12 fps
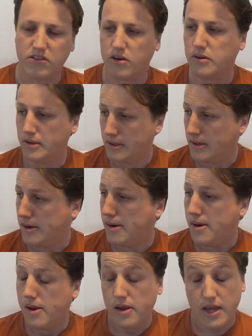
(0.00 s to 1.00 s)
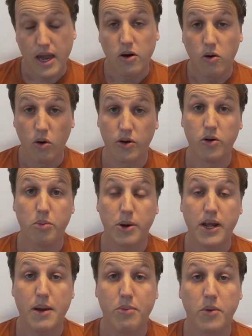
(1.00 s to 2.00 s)
So yeah, all in all,
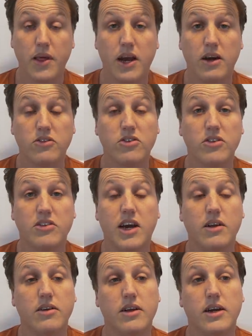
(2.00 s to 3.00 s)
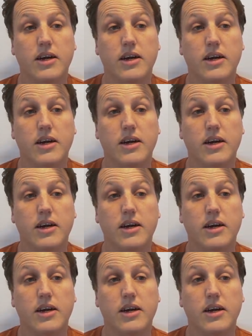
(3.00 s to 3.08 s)
pretty happy with how it turned out.